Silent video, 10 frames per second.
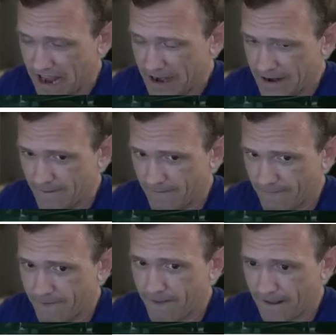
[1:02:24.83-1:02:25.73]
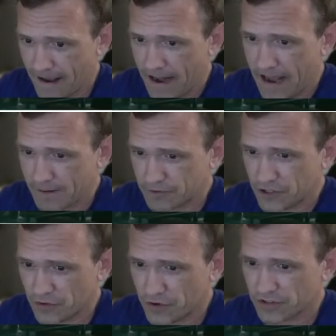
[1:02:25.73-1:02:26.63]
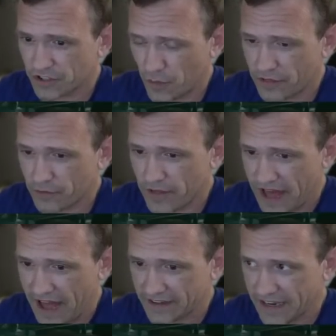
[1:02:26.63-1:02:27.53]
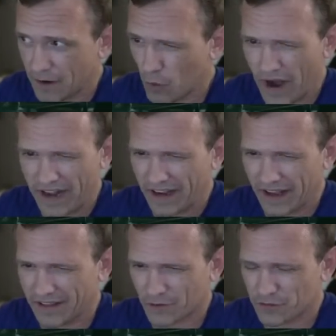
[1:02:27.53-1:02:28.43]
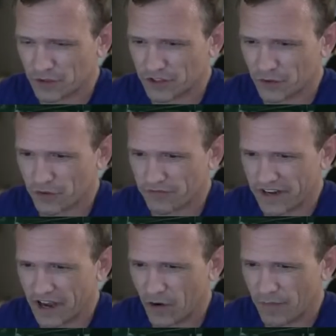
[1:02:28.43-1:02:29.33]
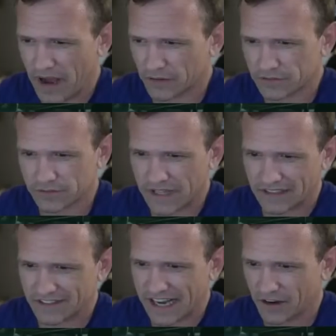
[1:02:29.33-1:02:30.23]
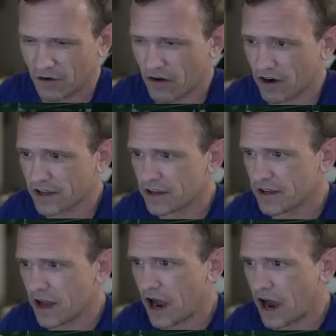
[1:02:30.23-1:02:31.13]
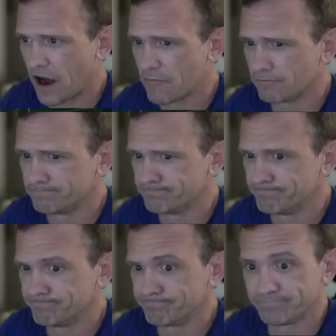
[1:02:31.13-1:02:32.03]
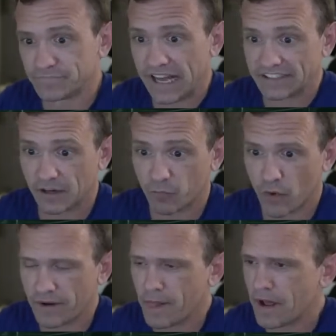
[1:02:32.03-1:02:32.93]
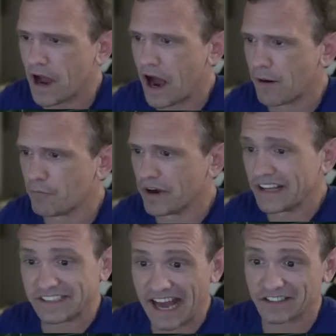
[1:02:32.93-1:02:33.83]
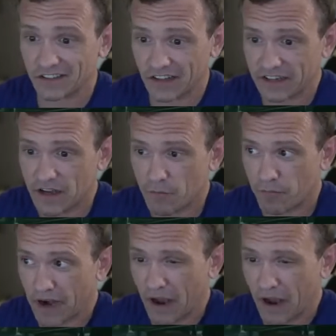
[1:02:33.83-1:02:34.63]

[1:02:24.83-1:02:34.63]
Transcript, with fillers: they love it. Yeah. And I am 2/3 of the way through that. And I'm waiting. I think we're supposed to do a video about that second arc at some point. But it's excellent. But I